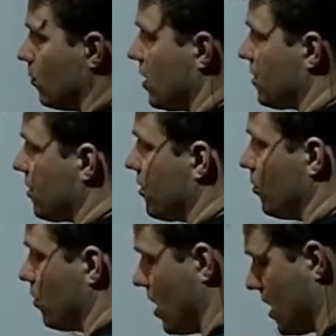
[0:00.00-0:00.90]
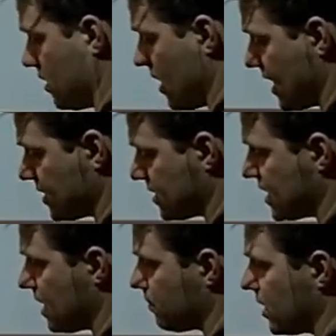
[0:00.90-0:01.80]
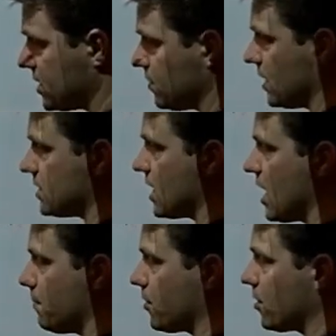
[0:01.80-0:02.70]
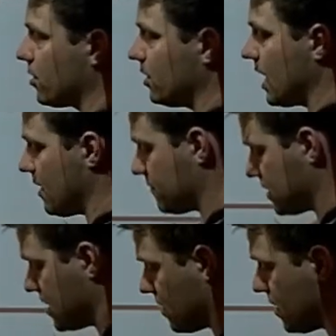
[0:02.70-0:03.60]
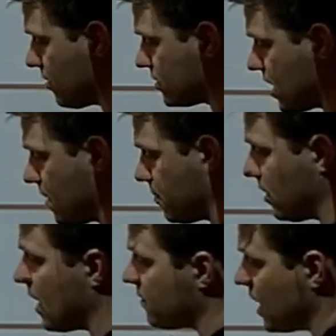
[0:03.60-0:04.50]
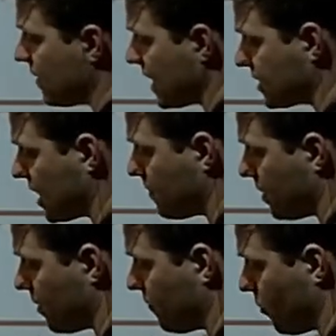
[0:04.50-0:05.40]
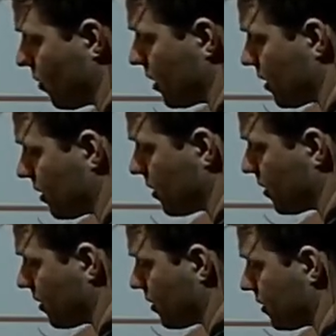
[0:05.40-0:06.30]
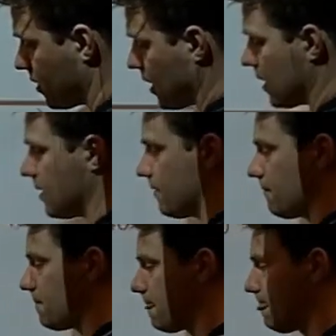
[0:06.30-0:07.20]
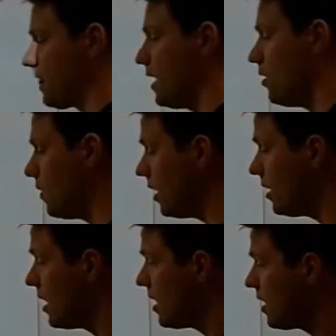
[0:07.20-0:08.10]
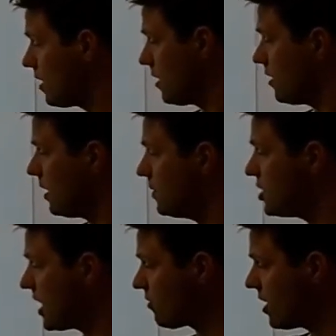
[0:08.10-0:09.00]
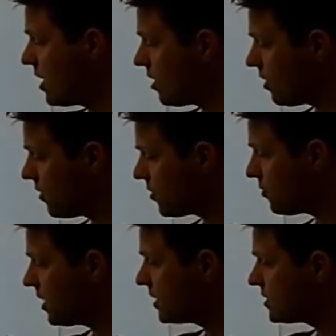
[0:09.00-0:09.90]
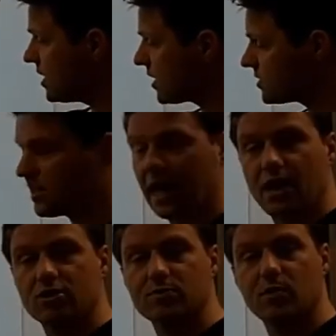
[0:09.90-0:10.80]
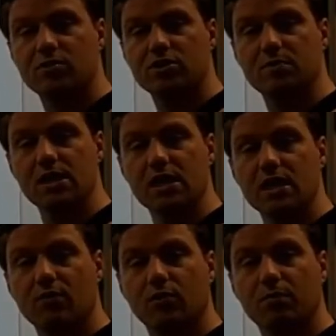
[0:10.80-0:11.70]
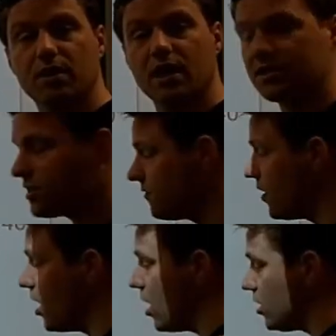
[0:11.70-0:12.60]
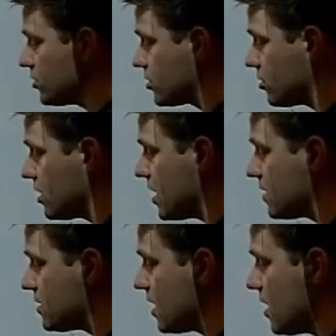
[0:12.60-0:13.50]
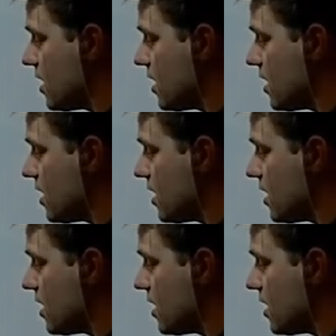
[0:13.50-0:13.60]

with the 1. Has the same placement. It's upper left. Down here, it's upper left. That's got to be a 40. Okay? Well, let me check right here. 3 and 6, they are supposed to be equal because of alternate